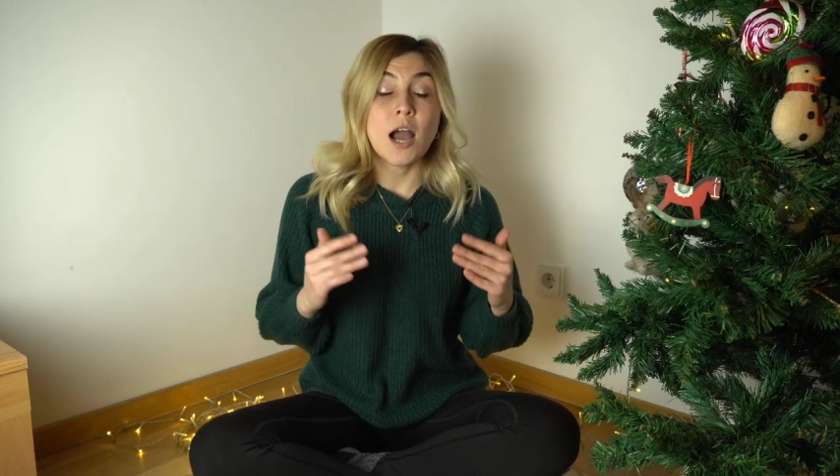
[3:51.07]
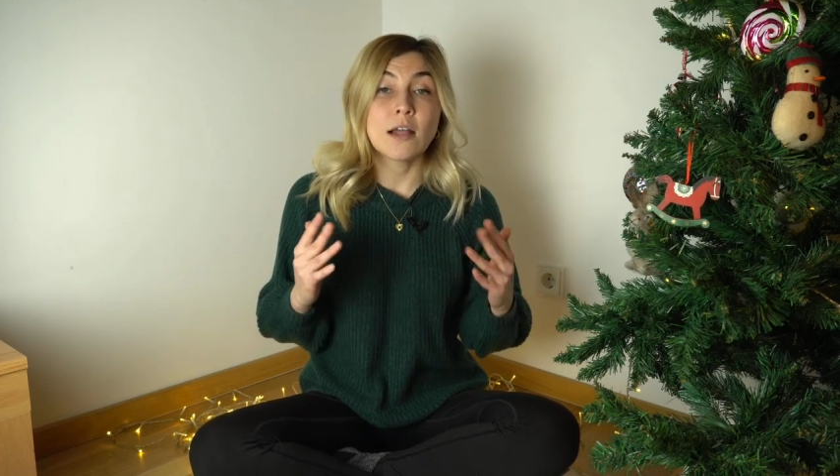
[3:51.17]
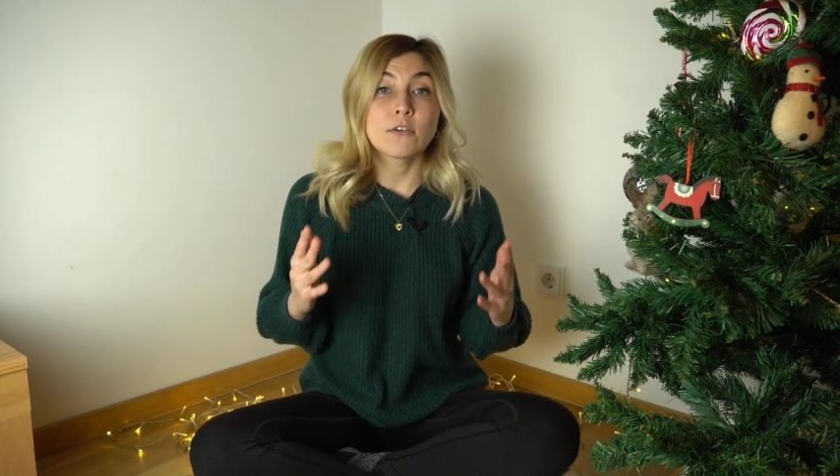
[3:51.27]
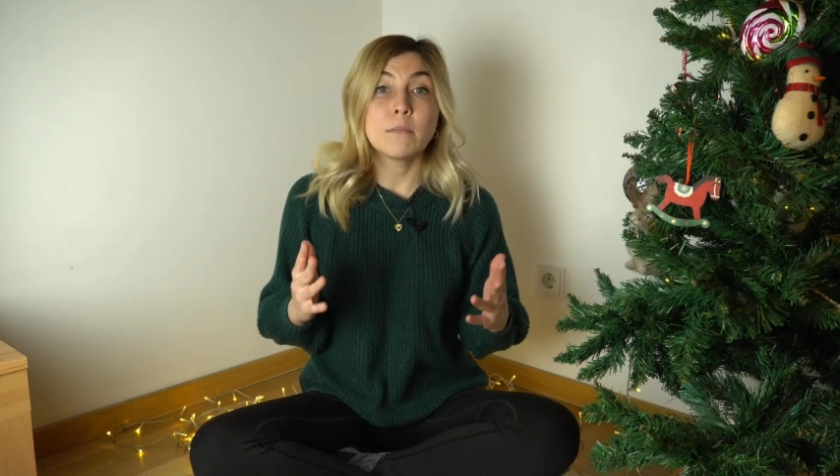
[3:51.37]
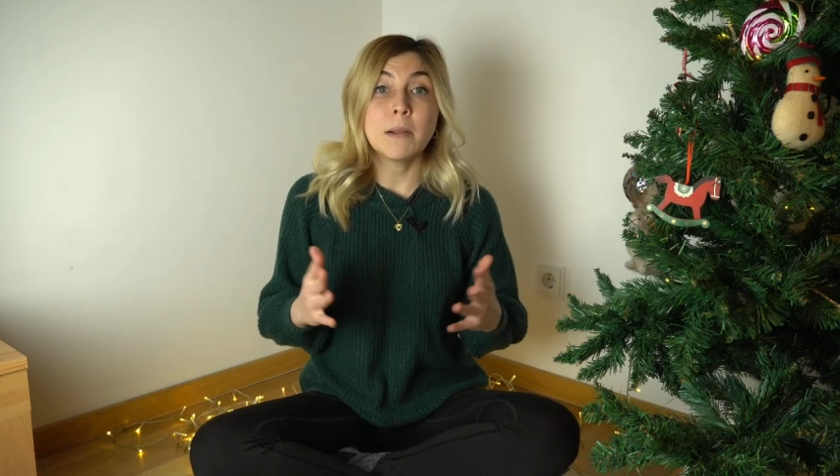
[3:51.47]
I
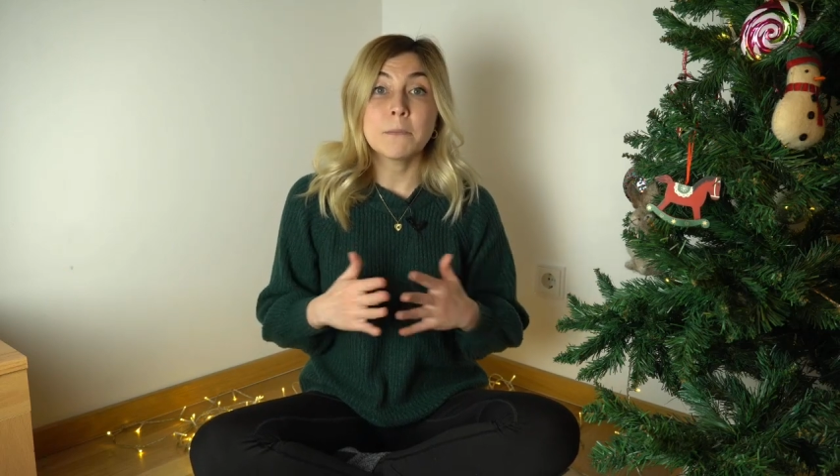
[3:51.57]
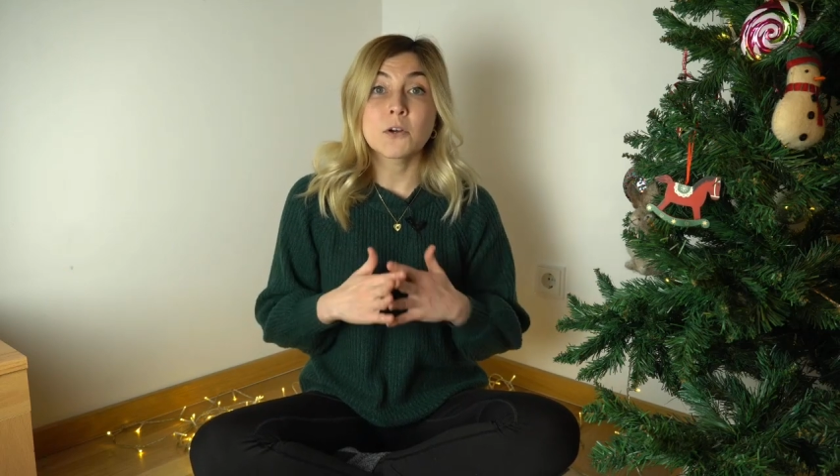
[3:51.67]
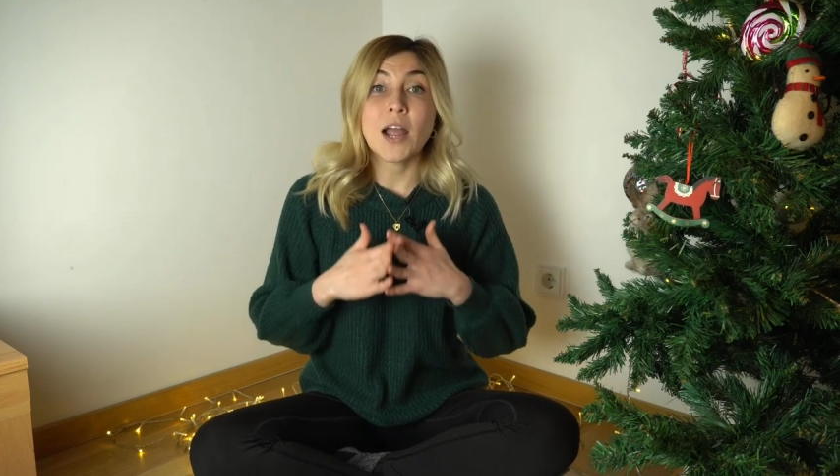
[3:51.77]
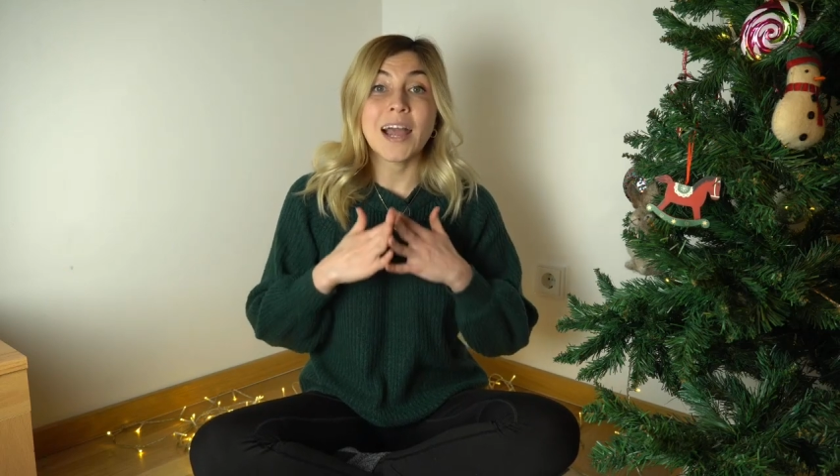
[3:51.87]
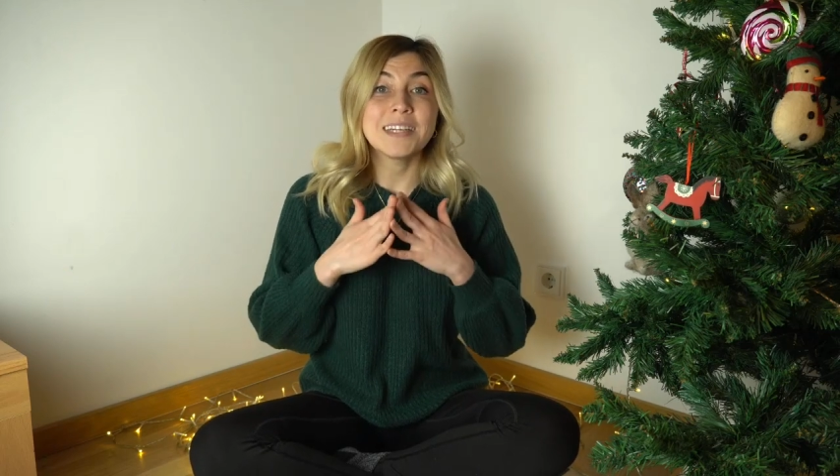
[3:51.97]

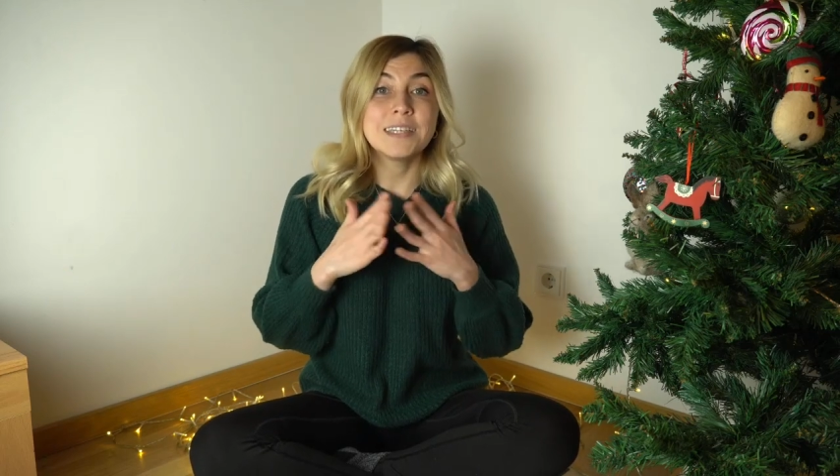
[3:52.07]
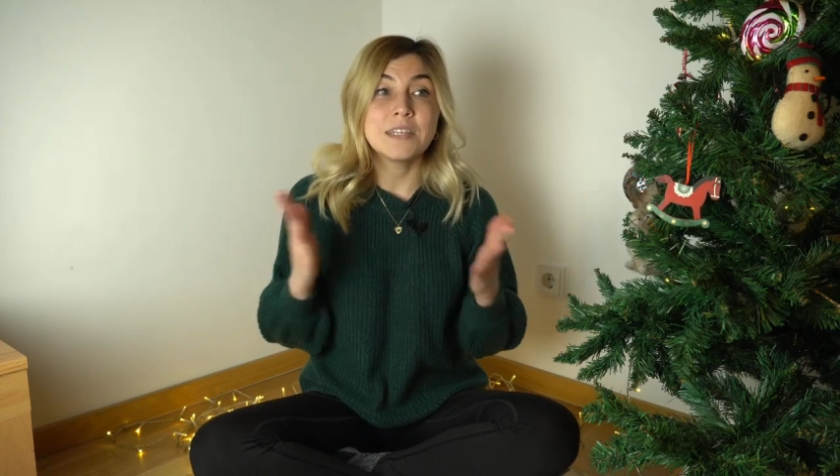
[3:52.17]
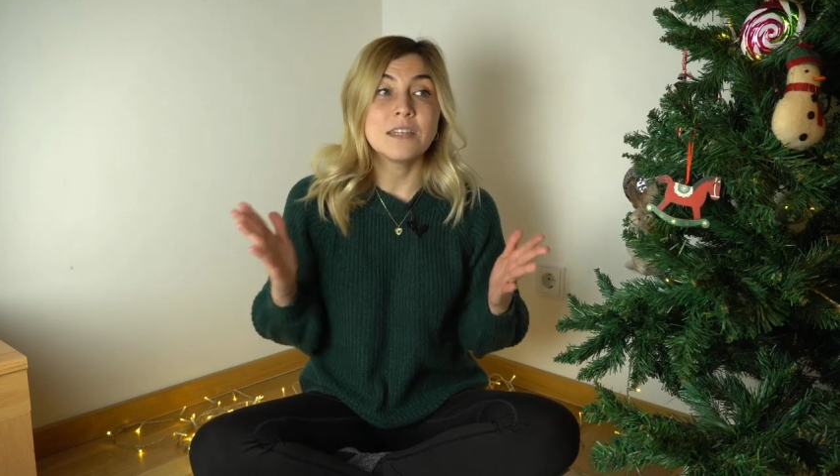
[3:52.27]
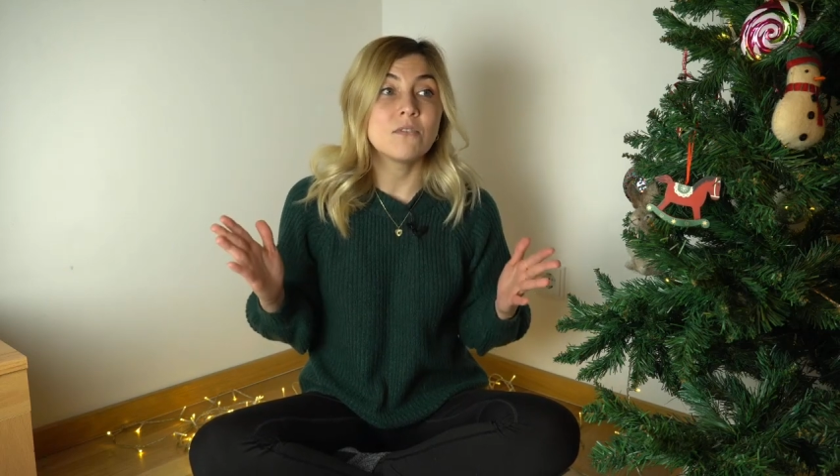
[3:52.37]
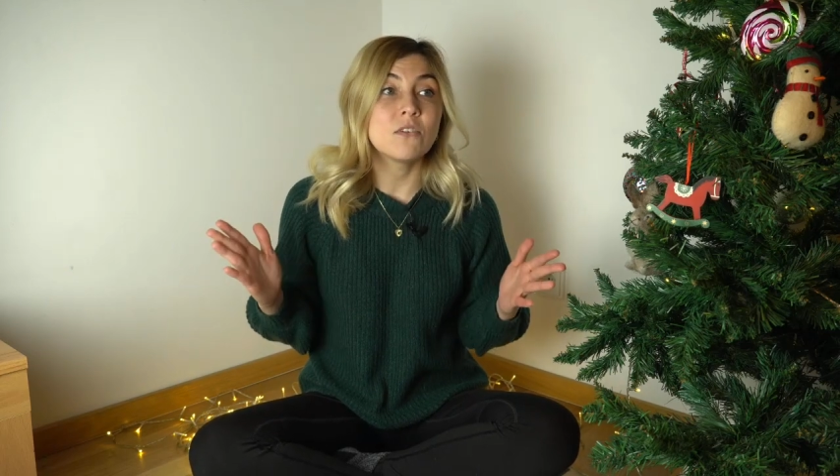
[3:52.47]
remember I
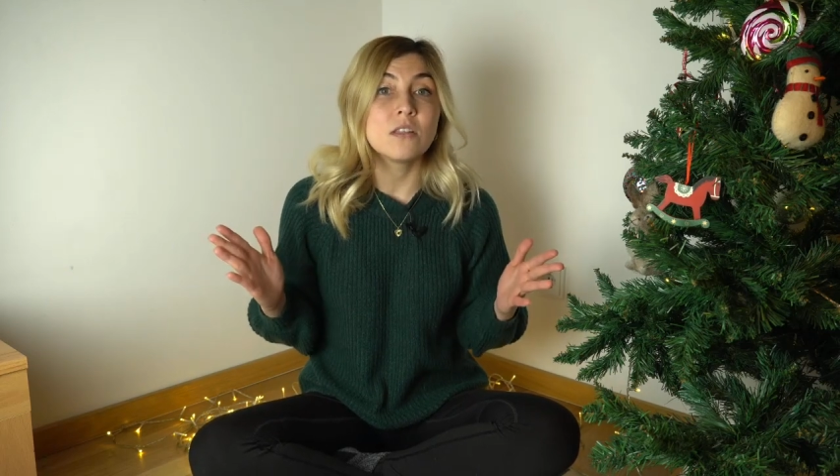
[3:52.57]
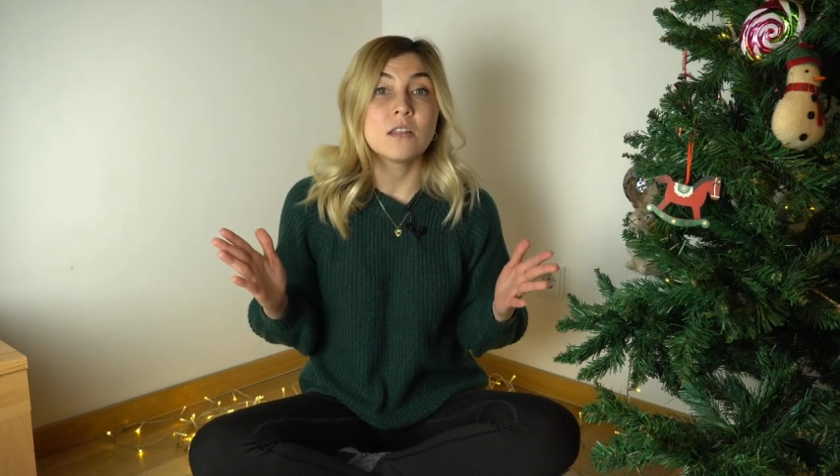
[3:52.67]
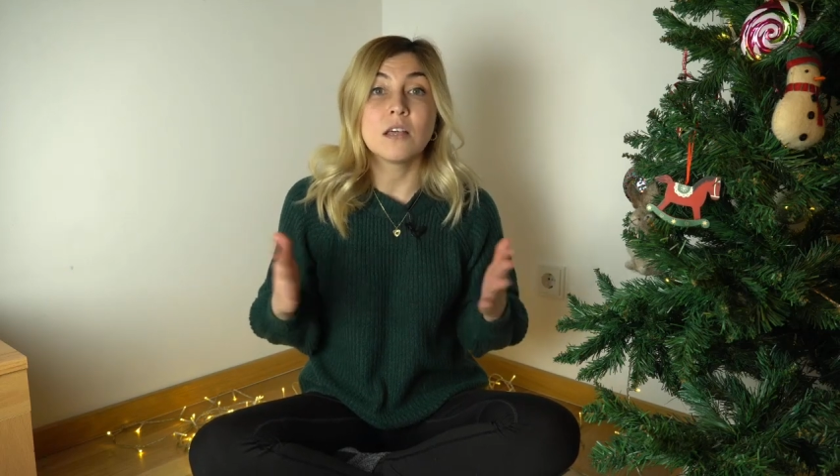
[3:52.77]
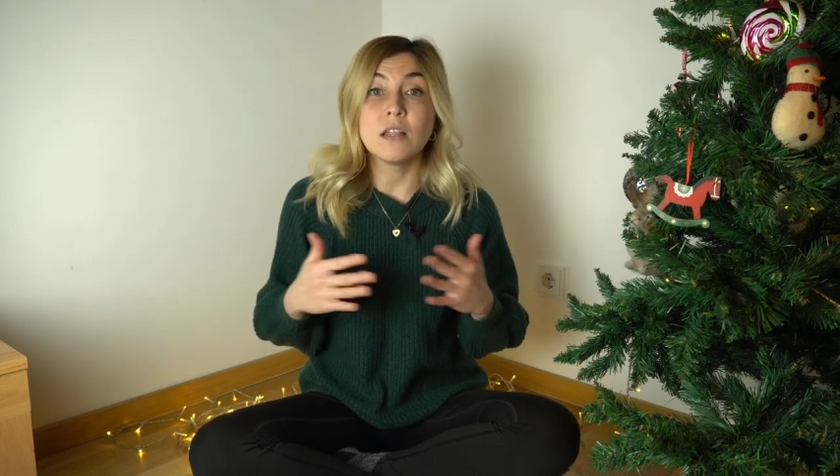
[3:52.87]
didn't even